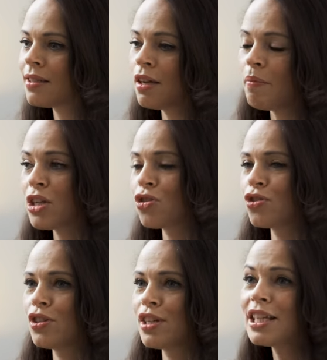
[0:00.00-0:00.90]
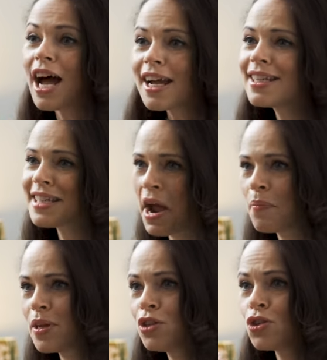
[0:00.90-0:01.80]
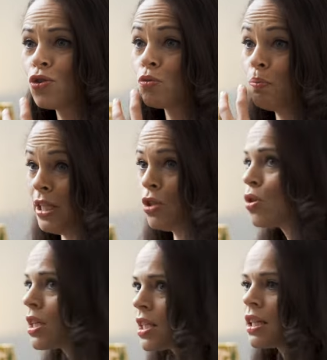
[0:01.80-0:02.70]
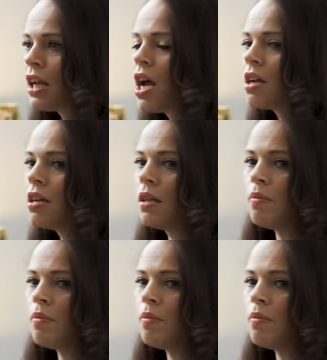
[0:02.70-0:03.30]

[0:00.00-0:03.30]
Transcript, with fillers: uh, make sure that the client's happy, so you're busy talking to the client mm.